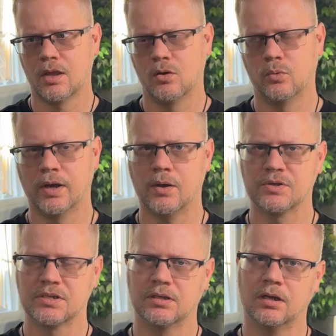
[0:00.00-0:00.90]
When I
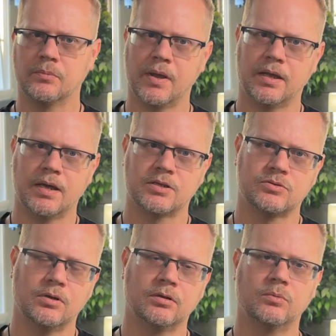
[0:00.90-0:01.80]
was a young man, I
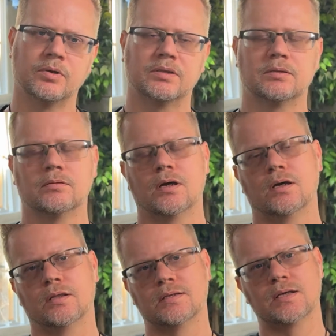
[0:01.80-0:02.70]
struggled with
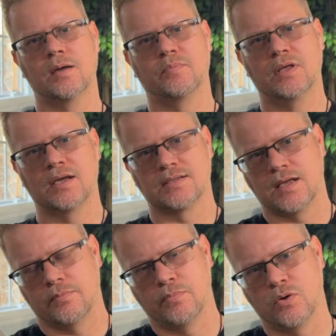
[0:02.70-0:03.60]
the same things
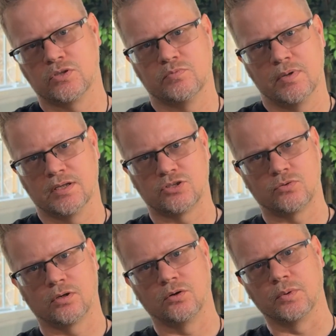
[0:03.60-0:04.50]
that most men
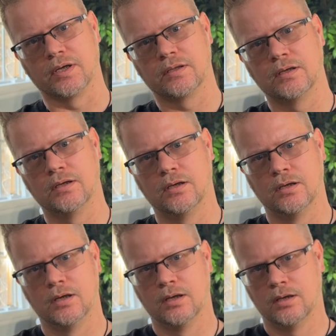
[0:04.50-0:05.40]
struggle with,
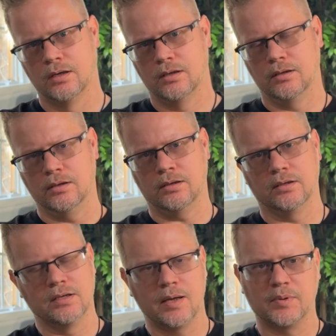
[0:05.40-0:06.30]

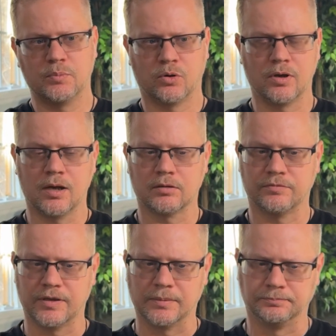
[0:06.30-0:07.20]
namely
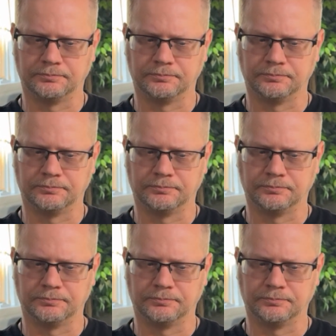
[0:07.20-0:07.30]
pornography.